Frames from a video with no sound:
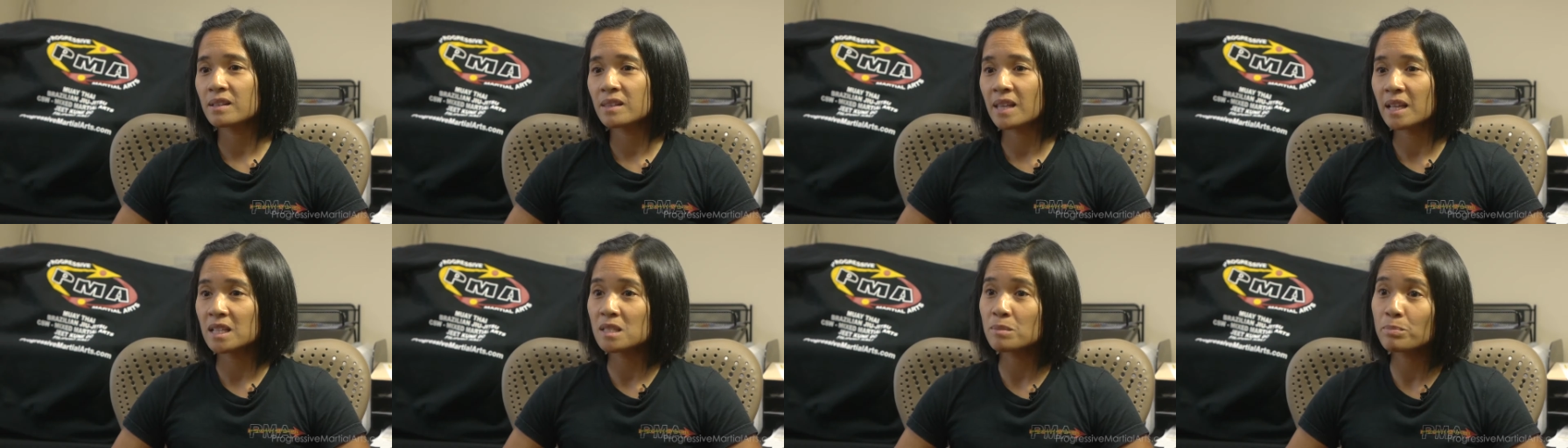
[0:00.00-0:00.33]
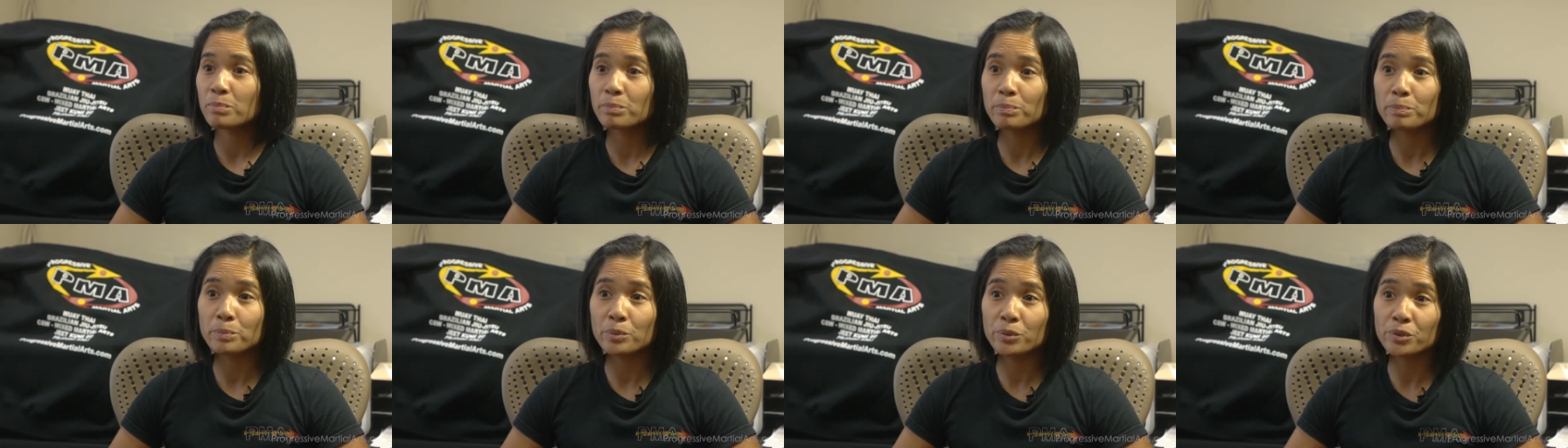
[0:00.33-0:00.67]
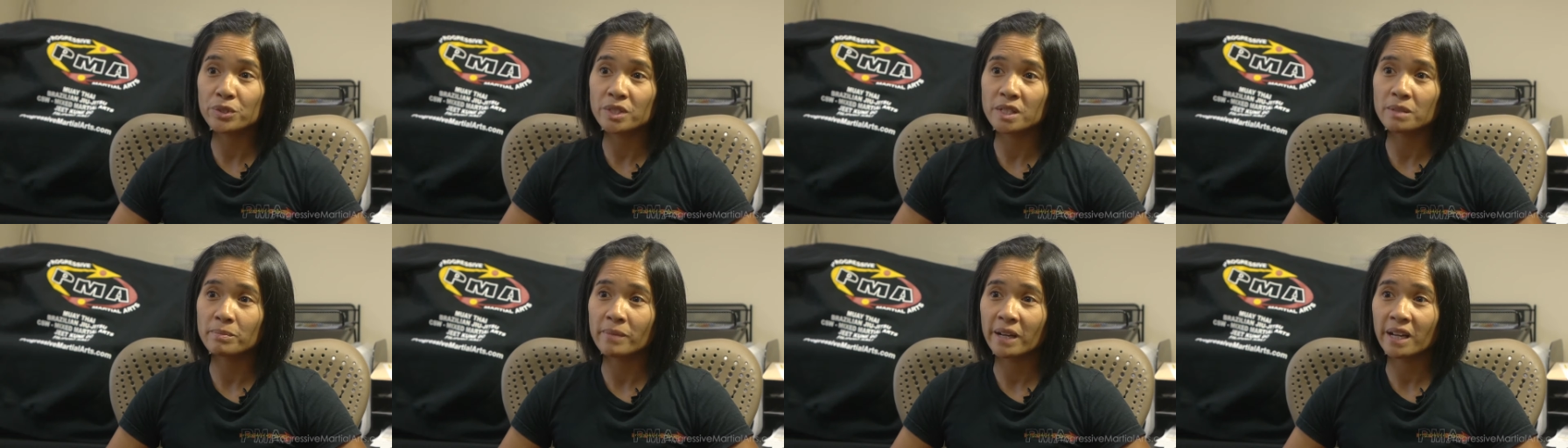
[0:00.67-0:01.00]
that's
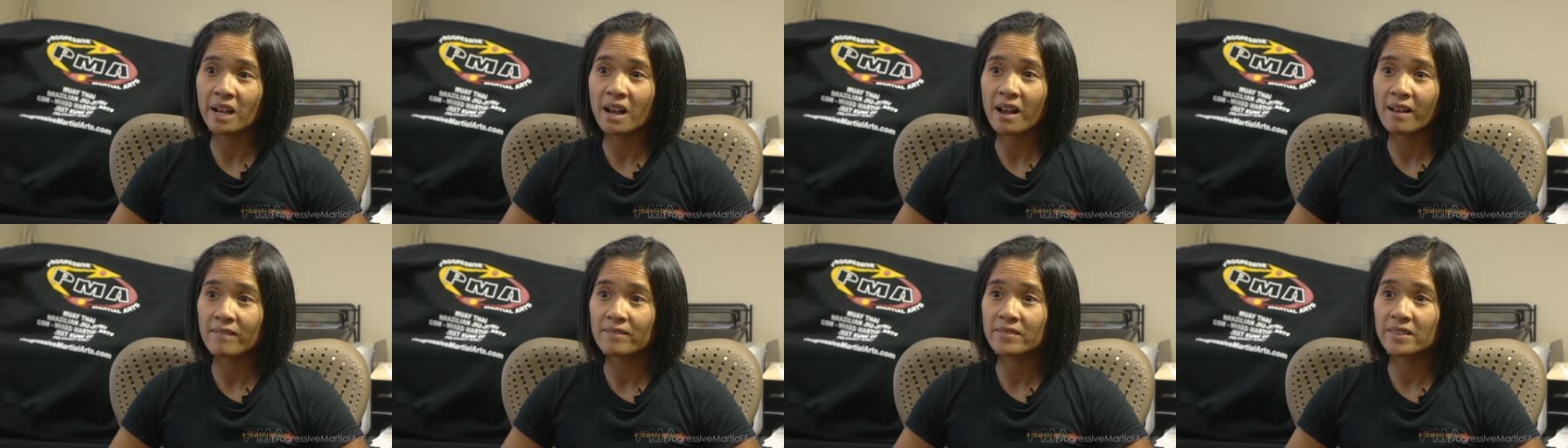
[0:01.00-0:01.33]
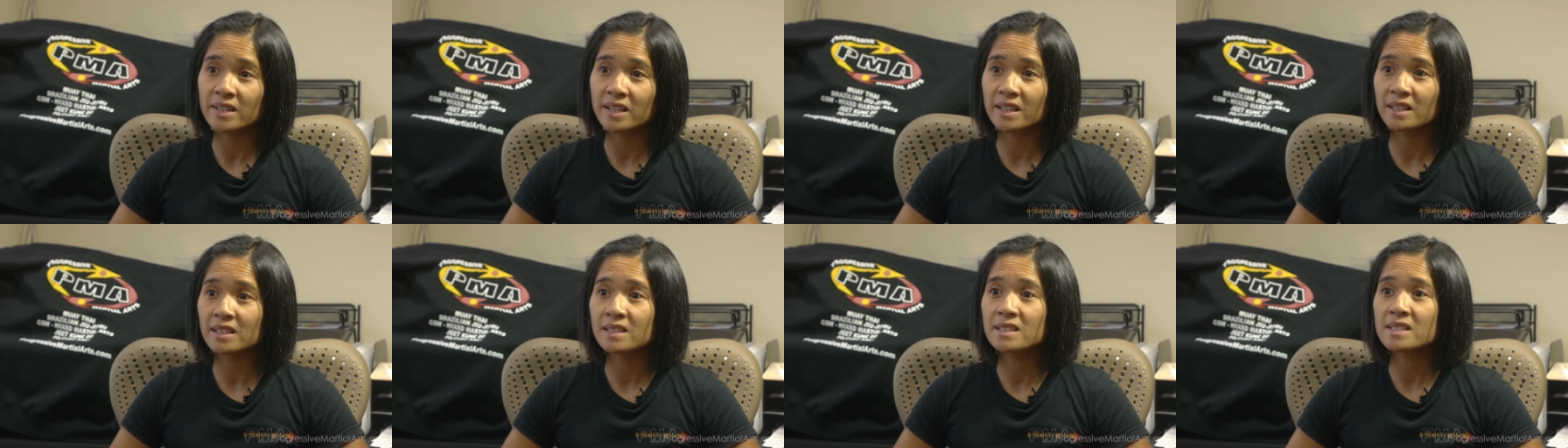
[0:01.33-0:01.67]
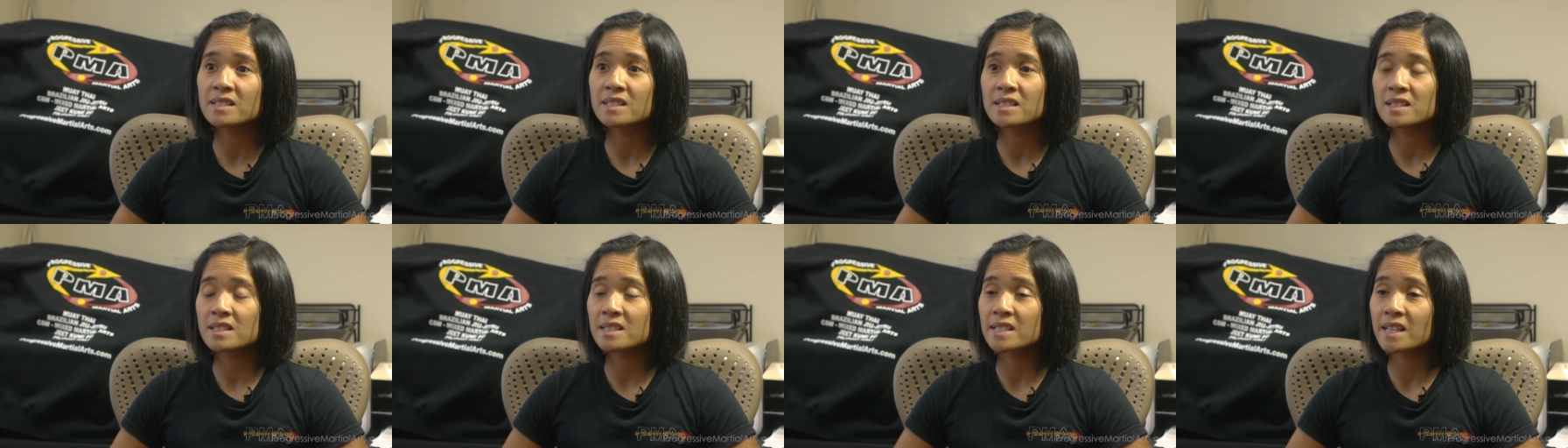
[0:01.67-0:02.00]
boosted my
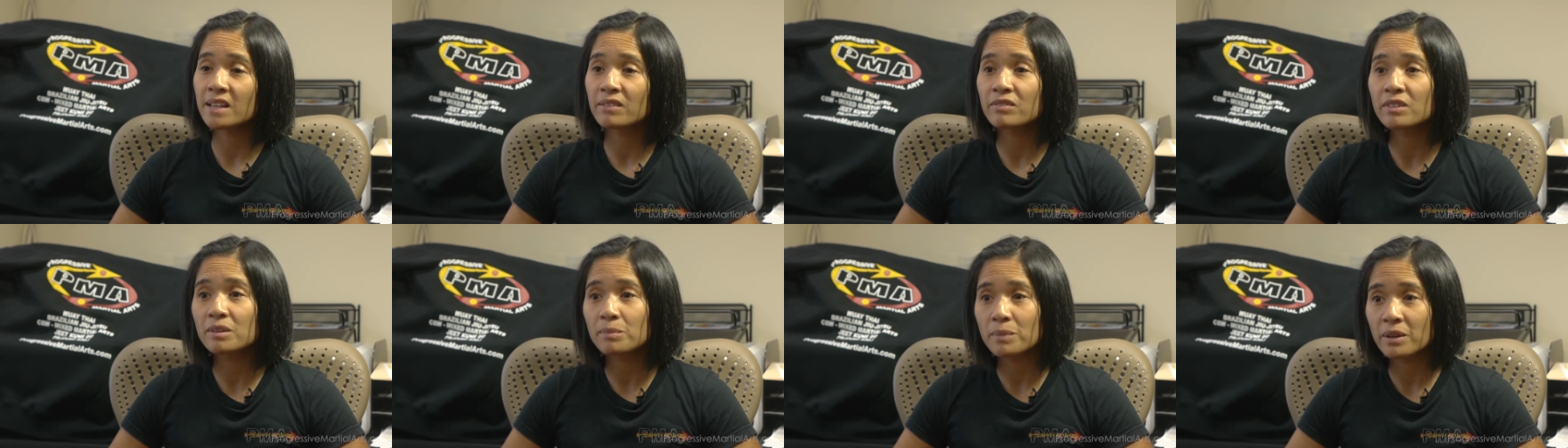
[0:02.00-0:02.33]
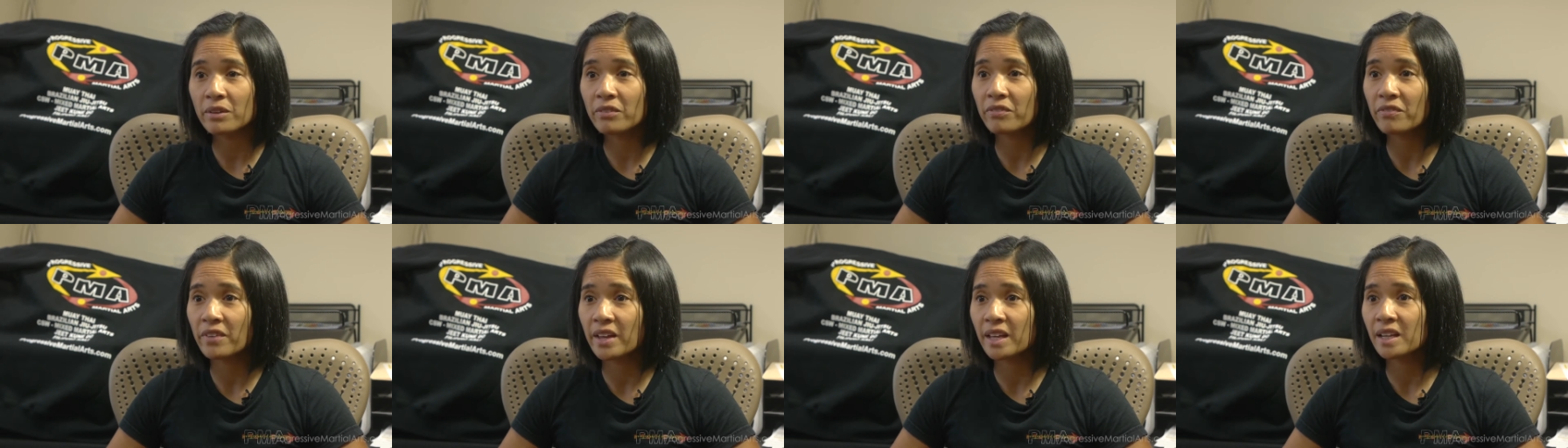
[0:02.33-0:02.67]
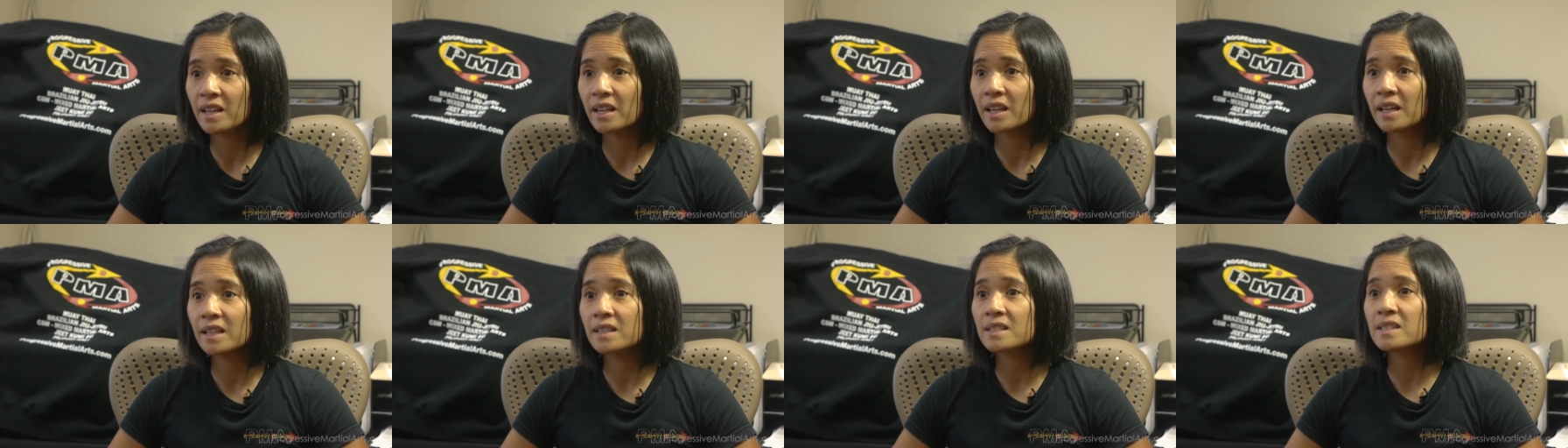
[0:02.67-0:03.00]
confidence, has given me
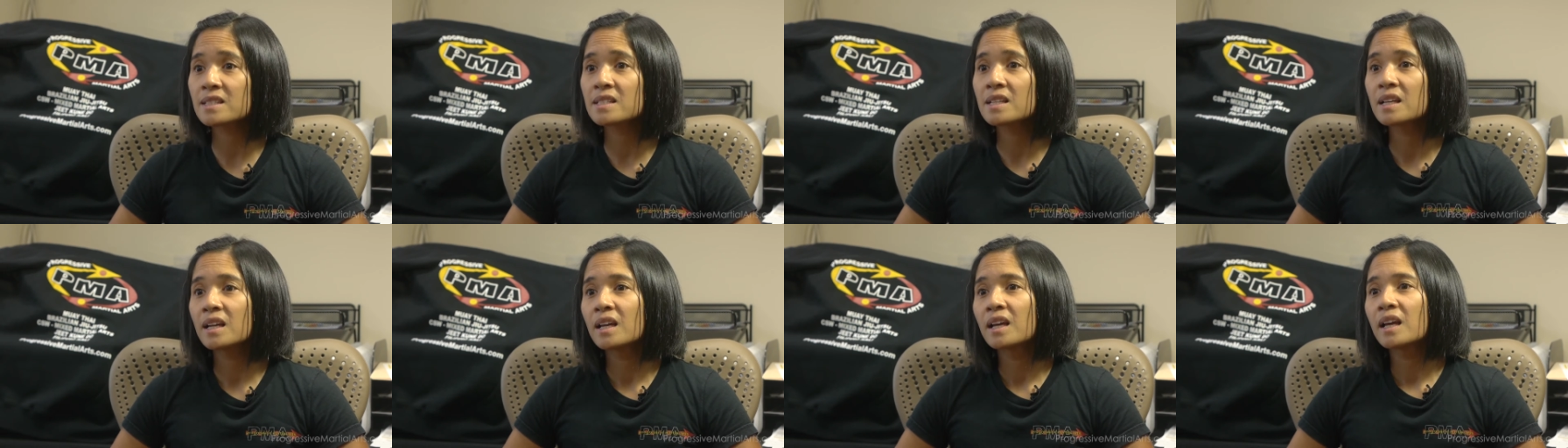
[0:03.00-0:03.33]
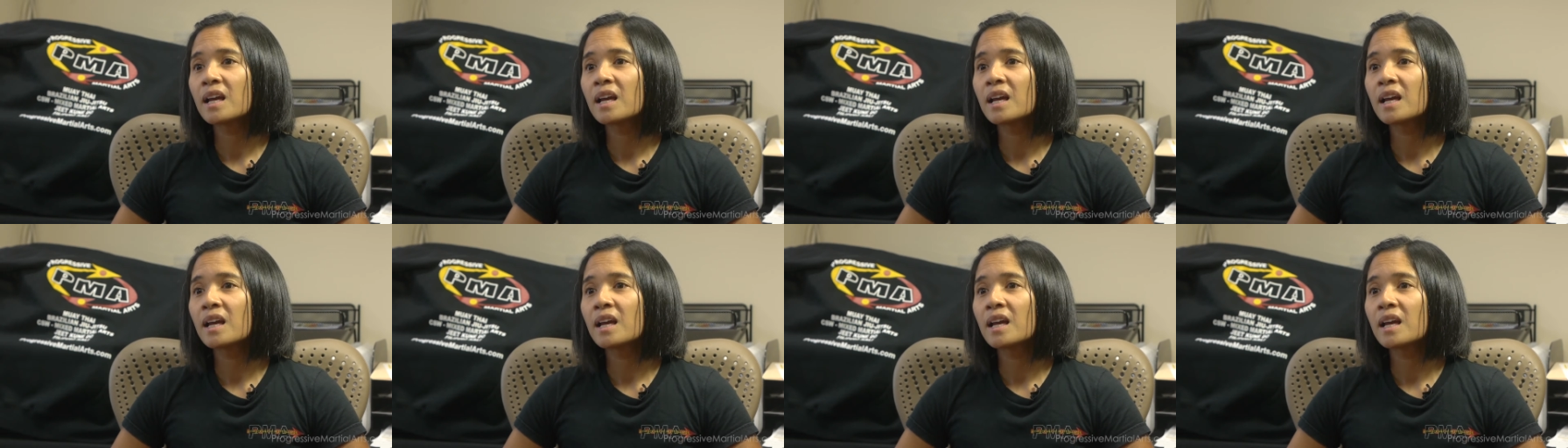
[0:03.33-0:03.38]
fitness,